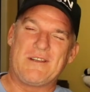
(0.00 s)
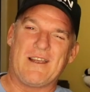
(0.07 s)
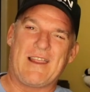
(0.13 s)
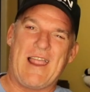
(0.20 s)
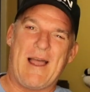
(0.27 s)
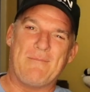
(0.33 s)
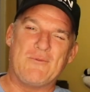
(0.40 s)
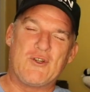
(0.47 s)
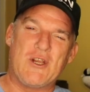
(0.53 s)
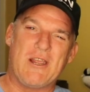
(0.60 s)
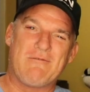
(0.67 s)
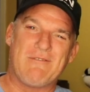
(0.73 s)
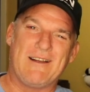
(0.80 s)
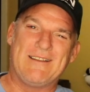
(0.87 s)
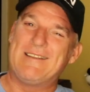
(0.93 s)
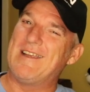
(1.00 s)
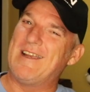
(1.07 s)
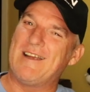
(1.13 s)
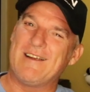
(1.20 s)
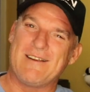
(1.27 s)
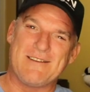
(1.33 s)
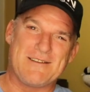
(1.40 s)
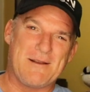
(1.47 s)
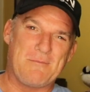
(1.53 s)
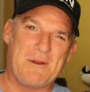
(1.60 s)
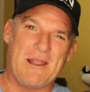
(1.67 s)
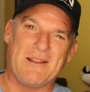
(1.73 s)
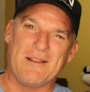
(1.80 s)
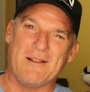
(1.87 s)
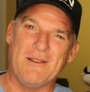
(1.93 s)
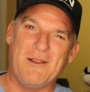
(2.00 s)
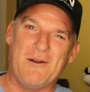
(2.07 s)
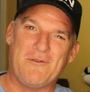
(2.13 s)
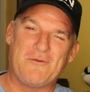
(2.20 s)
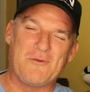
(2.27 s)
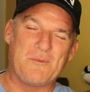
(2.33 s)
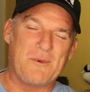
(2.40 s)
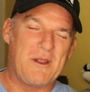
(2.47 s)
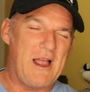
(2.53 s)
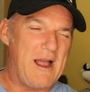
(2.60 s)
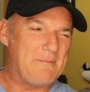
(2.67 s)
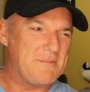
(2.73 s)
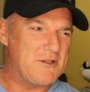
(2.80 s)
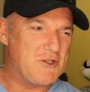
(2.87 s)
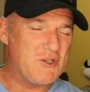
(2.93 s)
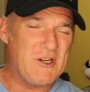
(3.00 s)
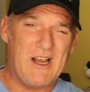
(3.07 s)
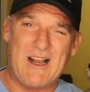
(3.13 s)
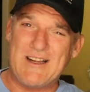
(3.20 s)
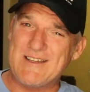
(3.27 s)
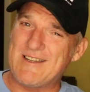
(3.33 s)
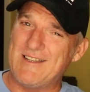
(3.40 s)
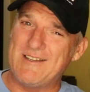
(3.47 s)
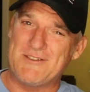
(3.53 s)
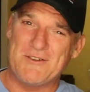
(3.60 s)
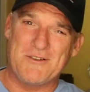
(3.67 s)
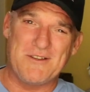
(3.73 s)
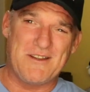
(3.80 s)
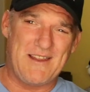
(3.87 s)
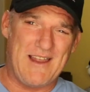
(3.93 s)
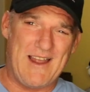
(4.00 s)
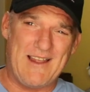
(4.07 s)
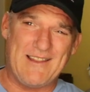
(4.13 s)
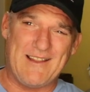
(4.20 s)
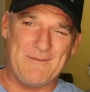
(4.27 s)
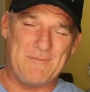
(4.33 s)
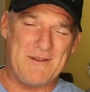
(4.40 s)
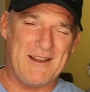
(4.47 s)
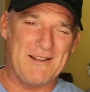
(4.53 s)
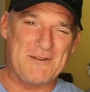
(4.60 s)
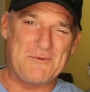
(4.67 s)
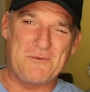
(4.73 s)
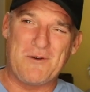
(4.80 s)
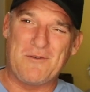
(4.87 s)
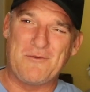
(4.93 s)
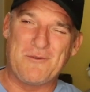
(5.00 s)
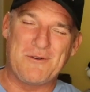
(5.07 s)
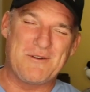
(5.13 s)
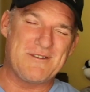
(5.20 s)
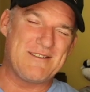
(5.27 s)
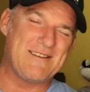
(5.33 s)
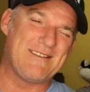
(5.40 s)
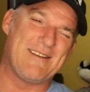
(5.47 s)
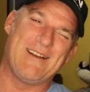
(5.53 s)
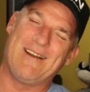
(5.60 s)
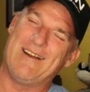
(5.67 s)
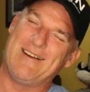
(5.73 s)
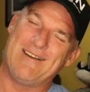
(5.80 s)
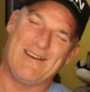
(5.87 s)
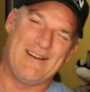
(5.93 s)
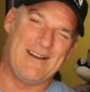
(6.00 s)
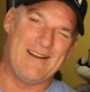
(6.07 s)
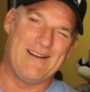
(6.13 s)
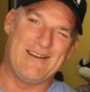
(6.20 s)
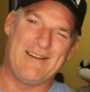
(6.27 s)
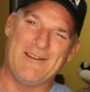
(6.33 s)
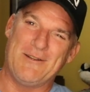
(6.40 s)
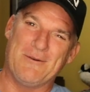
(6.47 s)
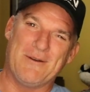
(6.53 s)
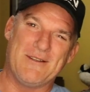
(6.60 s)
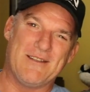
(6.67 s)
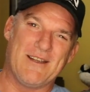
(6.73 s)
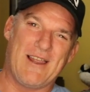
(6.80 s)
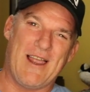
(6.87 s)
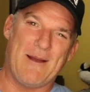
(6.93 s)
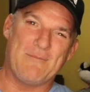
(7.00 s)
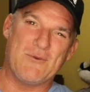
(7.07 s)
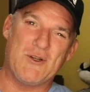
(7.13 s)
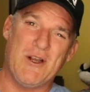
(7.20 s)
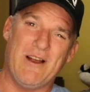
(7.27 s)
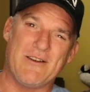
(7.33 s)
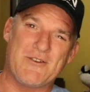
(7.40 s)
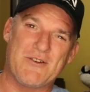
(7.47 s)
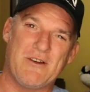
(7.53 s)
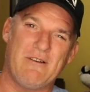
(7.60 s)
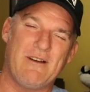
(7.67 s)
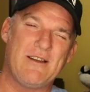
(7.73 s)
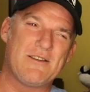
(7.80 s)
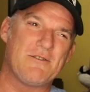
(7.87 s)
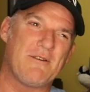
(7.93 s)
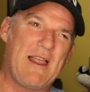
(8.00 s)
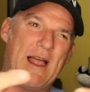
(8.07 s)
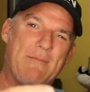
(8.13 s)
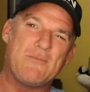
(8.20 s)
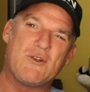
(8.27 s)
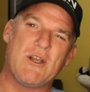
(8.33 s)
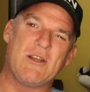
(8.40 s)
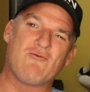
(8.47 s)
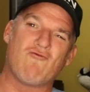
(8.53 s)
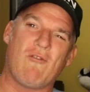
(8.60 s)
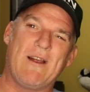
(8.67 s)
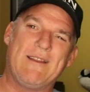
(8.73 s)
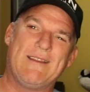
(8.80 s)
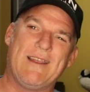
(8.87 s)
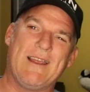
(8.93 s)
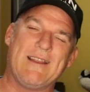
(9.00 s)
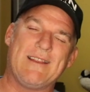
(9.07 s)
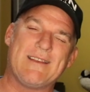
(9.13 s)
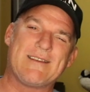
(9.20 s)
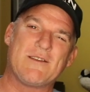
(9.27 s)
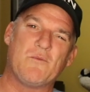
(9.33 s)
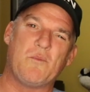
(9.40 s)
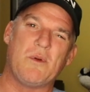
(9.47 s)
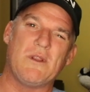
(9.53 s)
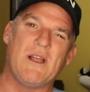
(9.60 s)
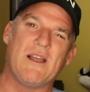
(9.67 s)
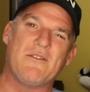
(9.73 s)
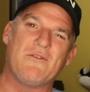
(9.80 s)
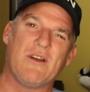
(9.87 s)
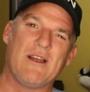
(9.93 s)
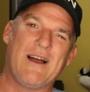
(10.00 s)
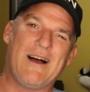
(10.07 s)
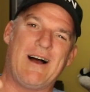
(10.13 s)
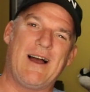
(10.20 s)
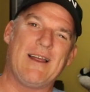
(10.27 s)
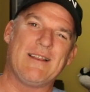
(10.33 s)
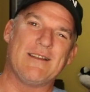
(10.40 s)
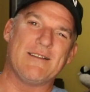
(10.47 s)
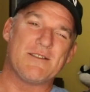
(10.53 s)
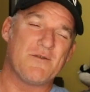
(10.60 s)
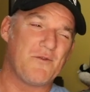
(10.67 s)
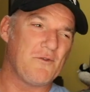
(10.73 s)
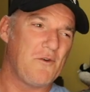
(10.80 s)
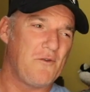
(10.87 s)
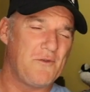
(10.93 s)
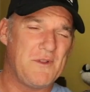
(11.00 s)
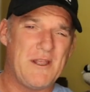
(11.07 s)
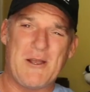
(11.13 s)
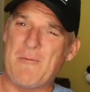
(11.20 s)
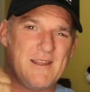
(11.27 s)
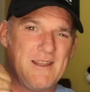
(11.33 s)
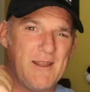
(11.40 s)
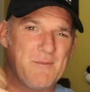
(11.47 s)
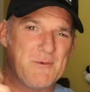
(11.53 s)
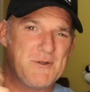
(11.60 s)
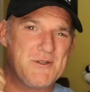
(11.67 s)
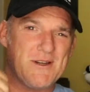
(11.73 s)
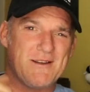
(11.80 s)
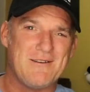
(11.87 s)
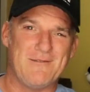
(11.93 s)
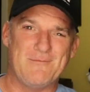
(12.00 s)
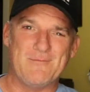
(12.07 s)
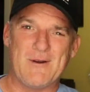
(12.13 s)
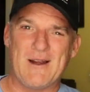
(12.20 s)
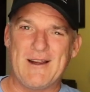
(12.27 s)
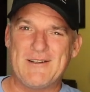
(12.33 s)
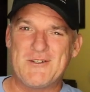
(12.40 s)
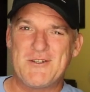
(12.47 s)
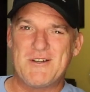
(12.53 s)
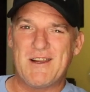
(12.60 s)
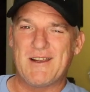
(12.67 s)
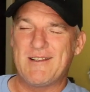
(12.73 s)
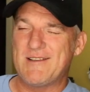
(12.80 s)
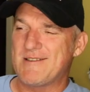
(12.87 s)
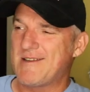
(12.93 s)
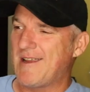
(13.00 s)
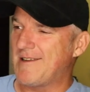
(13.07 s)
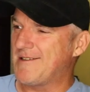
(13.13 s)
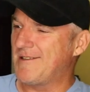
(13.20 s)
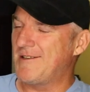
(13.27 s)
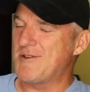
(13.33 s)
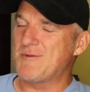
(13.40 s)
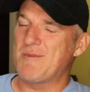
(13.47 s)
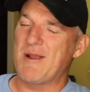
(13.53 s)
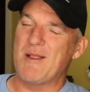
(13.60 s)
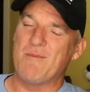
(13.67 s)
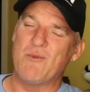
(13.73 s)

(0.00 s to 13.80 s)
Captain Jake right there, because I'm getting a love from Captain Josh that he's a good cat. I'm taking his word for it, because, you know, I dig Captain Josh, all right? So Captain Jake right there, the simple life. Highlands, if you're over there, give me a jingle. All right, shake these kisses of these men and